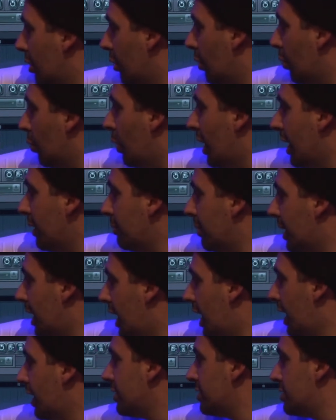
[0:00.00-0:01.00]
1
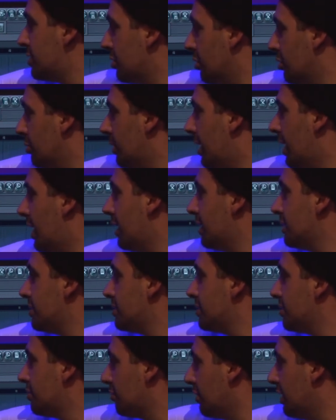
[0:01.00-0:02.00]
bar, 2
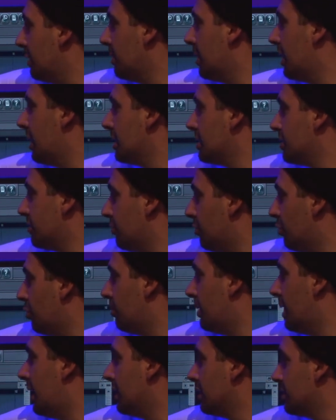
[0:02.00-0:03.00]
bars, 3 bars,
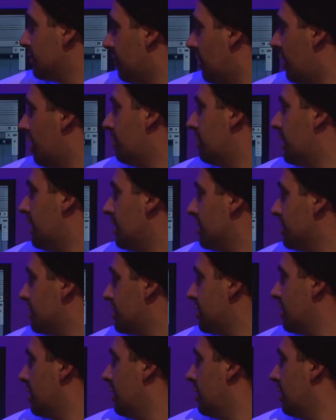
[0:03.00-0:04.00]
4 bars, 5
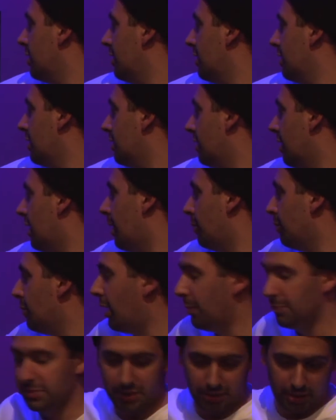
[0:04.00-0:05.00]
bars,
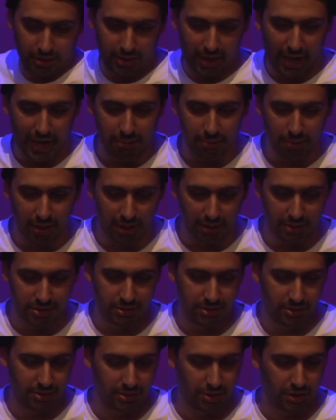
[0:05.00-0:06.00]
up to 8
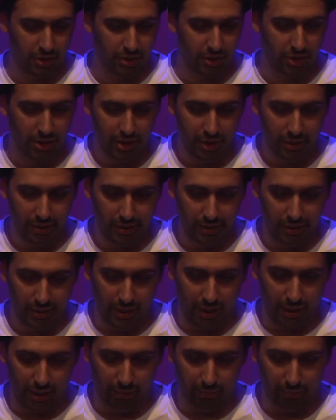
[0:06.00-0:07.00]
bars. So
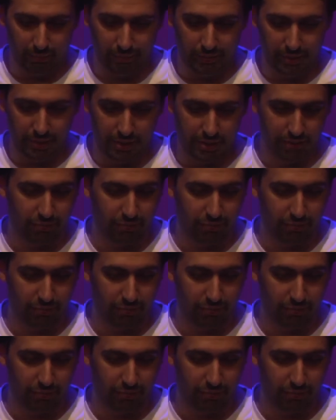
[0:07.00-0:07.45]
it's a